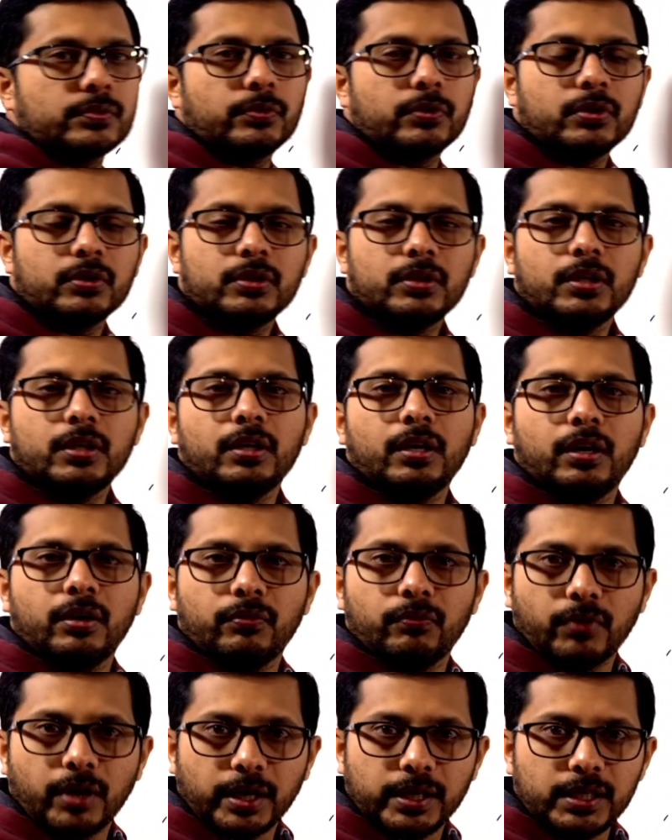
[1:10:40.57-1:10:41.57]
for?
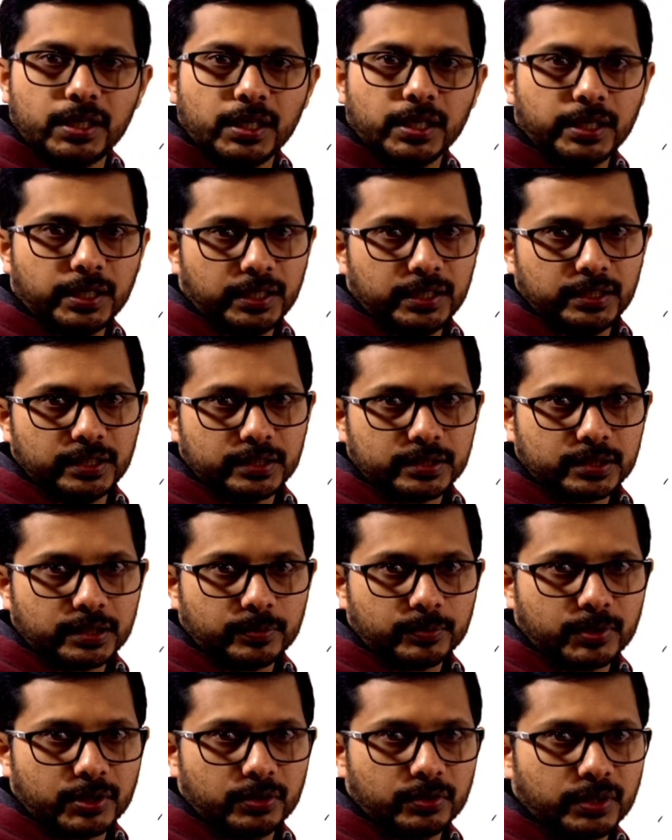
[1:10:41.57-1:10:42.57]
Y
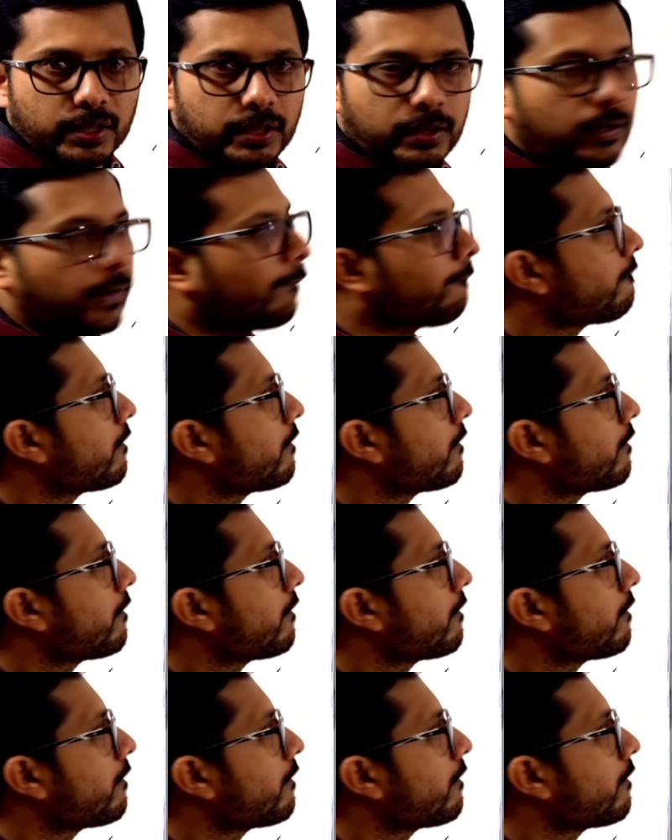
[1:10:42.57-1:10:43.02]
intercept. Okay,